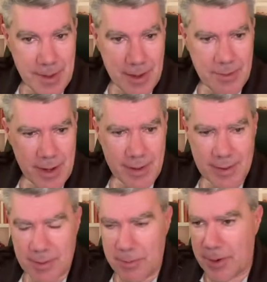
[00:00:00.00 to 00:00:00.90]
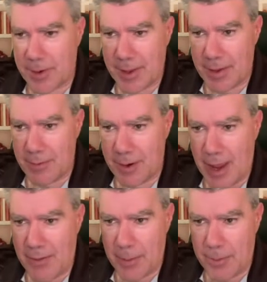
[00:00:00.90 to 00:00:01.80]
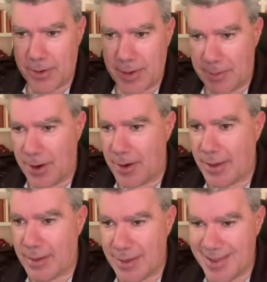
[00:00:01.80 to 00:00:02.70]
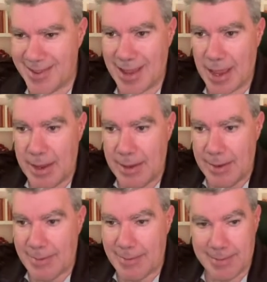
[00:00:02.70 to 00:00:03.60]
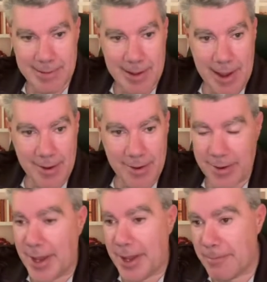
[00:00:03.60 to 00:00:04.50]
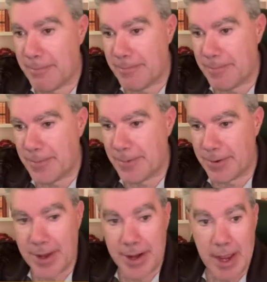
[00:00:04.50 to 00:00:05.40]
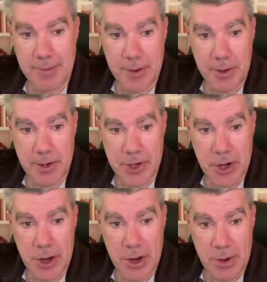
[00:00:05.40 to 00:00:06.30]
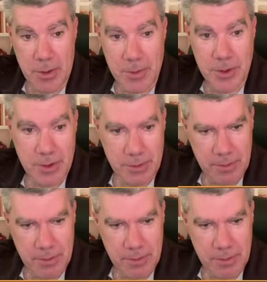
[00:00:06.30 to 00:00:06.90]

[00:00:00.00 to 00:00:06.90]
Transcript: Yvonne's birthday. We're having a birthday party this Saturday, right after the show. So